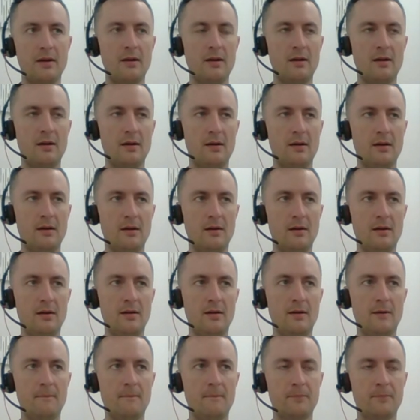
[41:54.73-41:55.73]

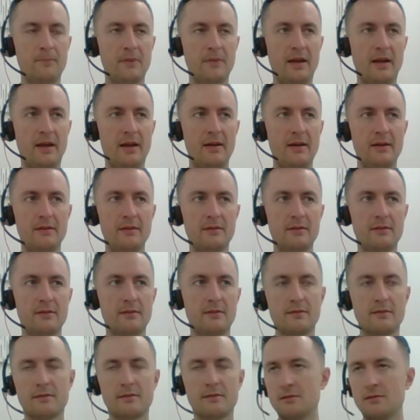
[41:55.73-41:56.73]
And
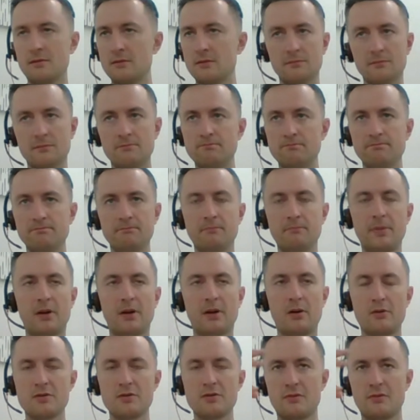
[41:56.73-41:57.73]

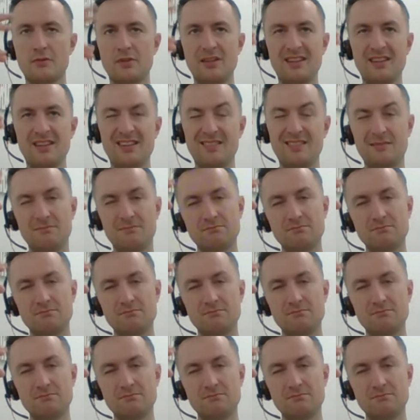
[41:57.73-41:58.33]
because of the